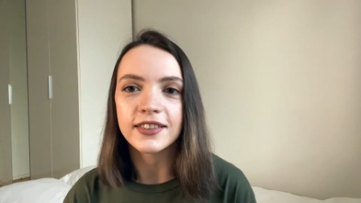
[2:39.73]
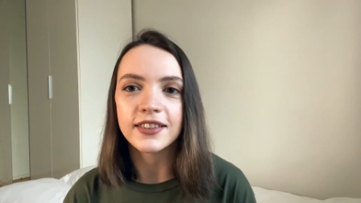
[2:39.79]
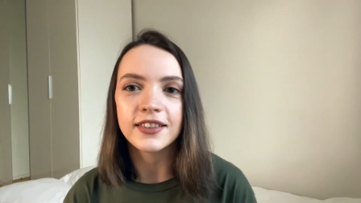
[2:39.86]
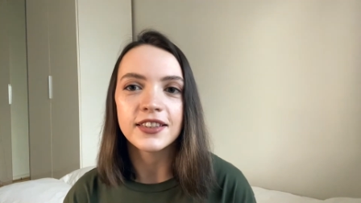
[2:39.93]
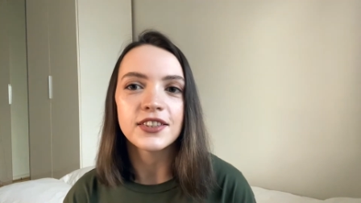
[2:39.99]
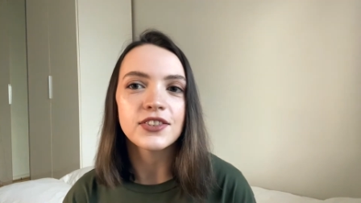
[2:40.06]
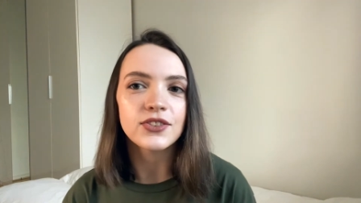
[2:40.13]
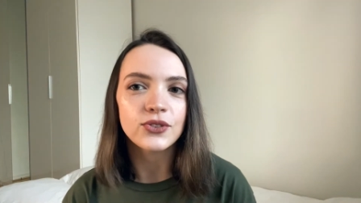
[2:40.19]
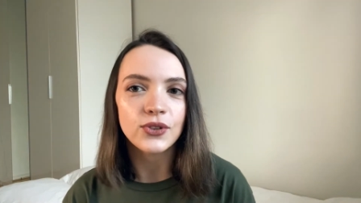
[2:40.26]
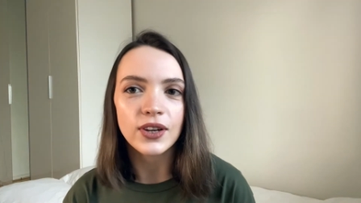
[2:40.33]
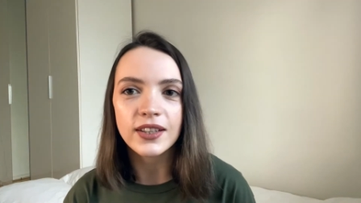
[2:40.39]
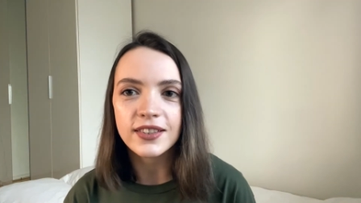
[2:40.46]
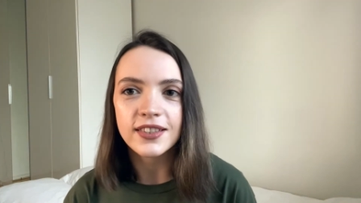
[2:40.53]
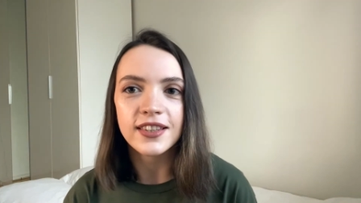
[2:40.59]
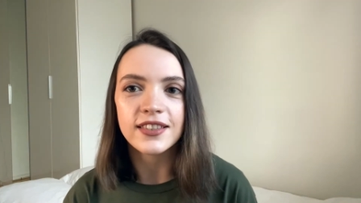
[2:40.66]
this streak
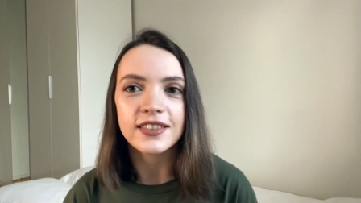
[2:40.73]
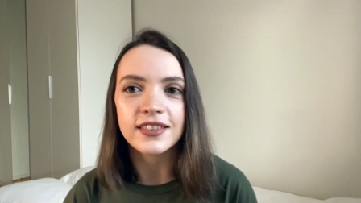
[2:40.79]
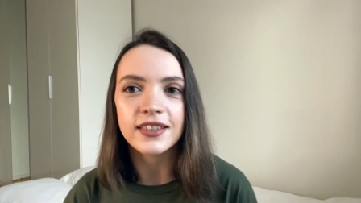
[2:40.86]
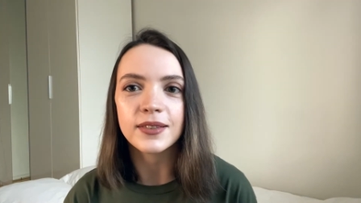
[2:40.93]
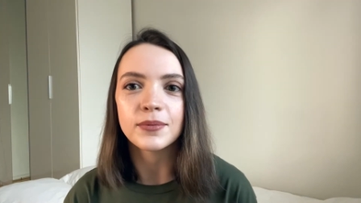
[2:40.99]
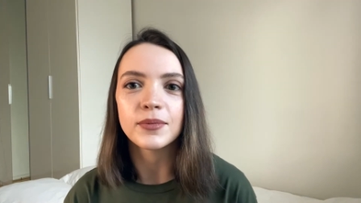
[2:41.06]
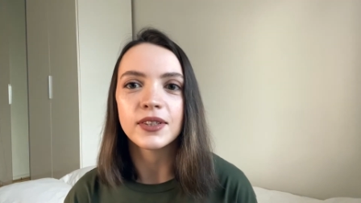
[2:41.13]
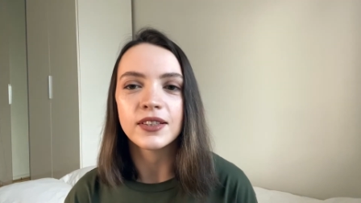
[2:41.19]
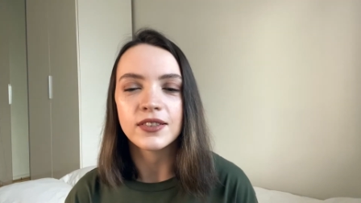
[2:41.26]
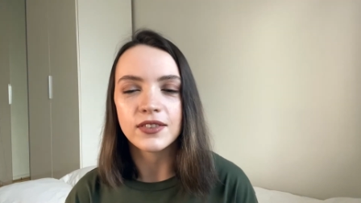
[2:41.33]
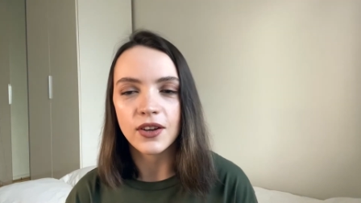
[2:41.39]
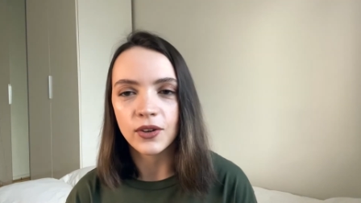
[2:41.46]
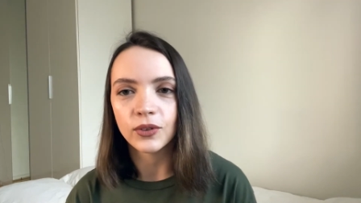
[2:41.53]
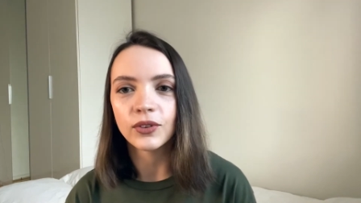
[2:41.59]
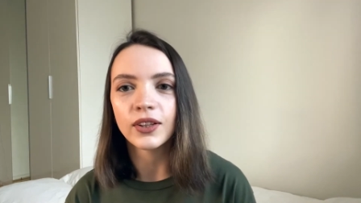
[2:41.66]
system is
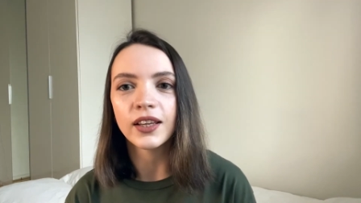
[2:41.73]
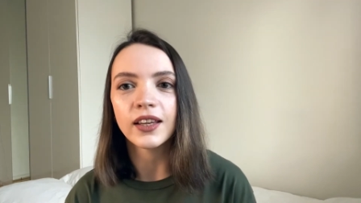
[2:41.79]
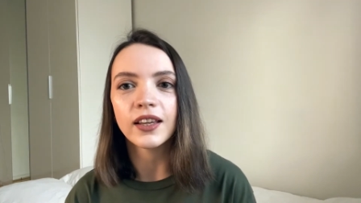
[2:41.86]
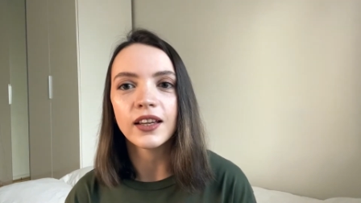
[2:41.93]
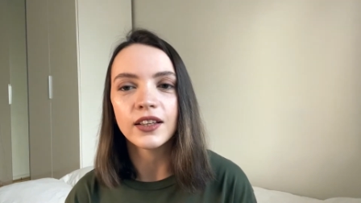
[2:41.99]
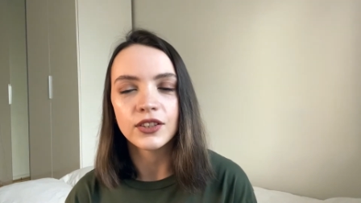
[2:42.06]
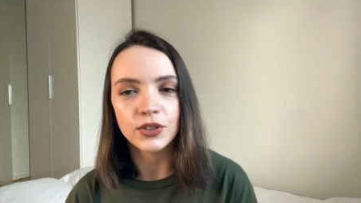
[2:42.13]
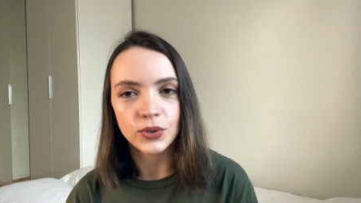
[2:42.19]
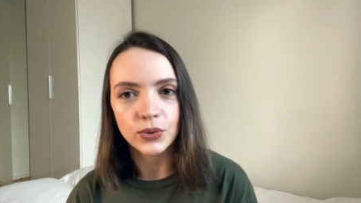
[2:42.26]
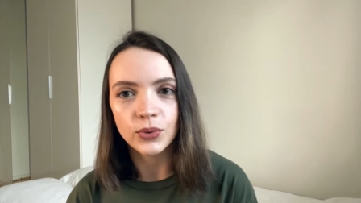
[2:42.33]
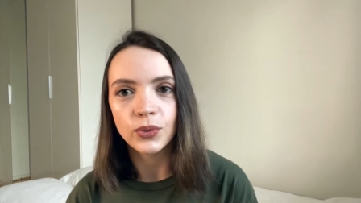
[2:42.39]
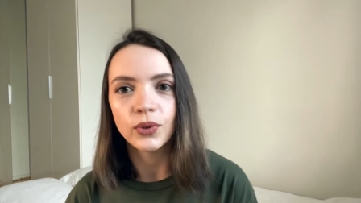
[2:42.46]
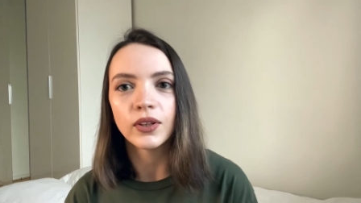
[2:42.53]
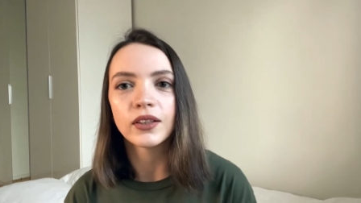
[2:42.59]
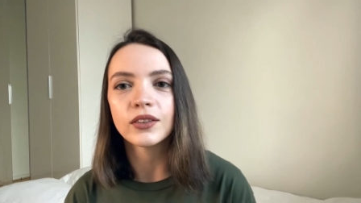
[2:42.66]
only a
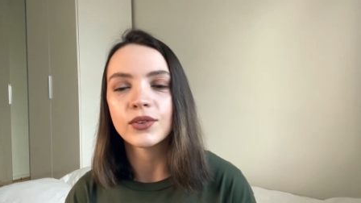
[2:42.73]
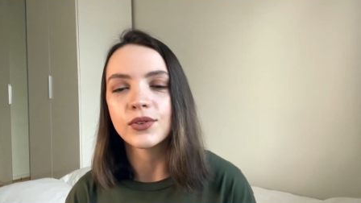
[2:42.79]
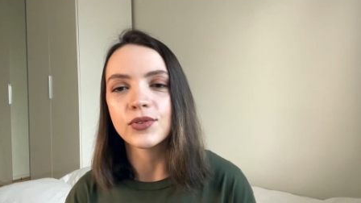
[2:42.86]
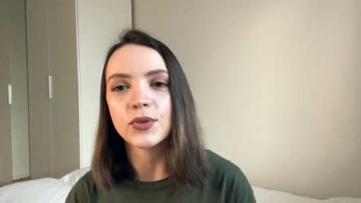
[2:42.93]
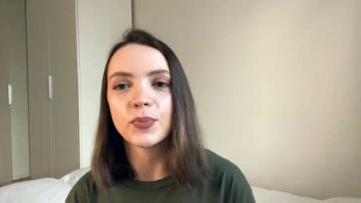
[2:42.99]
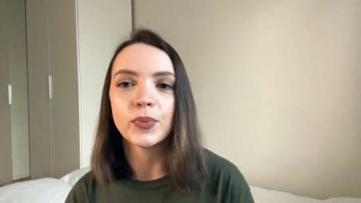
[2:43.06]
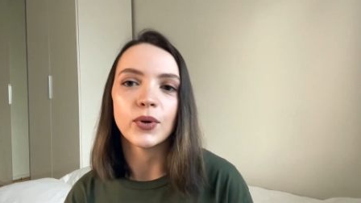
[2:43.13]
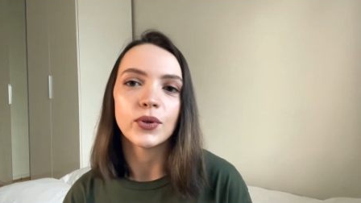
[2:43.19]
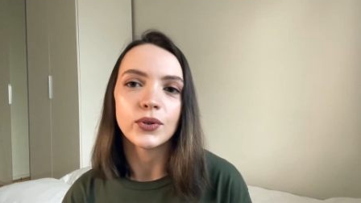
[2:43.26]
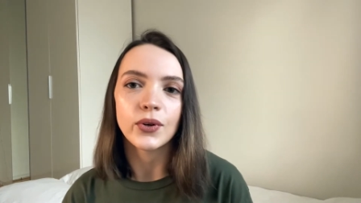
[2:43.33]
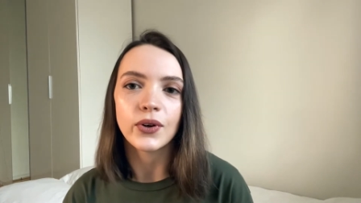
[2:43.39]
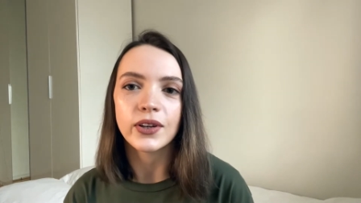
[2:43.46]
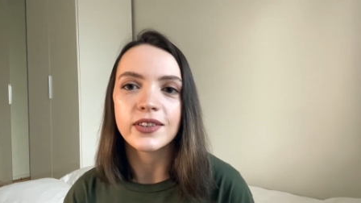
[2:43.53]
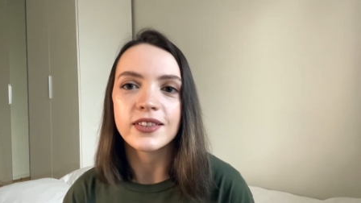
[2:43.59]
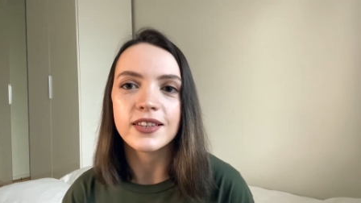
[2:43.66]
tool to support your
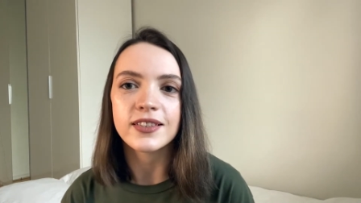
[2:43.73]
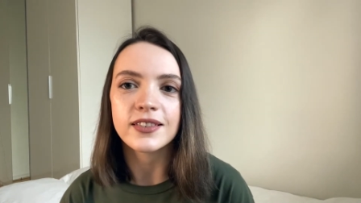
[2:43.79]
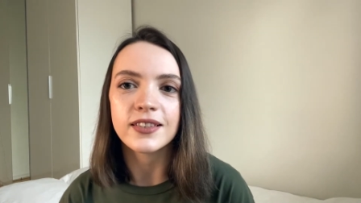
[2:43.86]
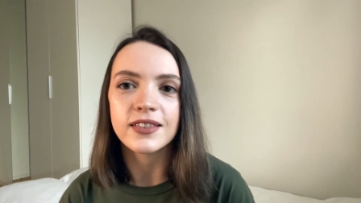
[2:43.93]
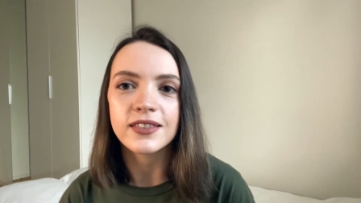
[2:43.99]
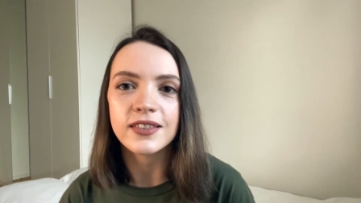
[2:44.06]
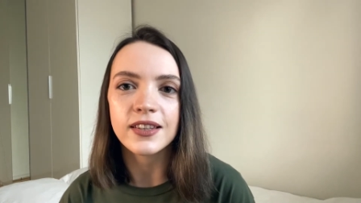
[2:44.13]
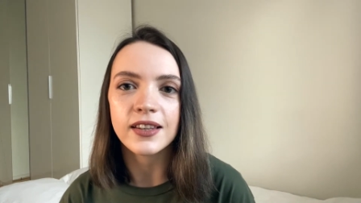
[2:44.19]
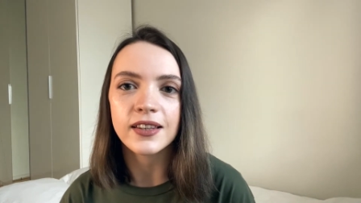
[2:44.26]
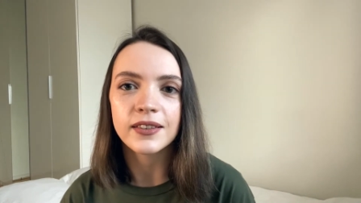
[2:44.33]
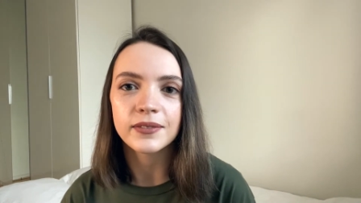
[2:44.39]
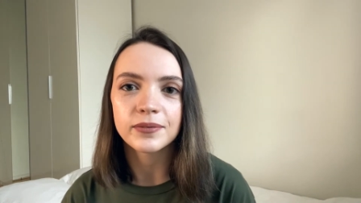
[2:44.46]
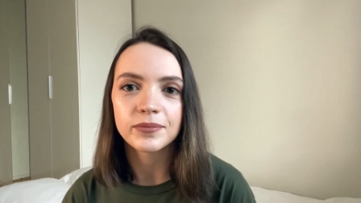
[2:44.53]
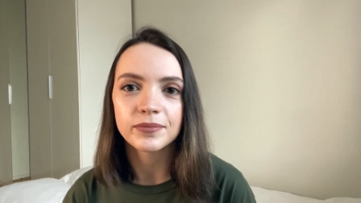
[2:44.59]
consistency.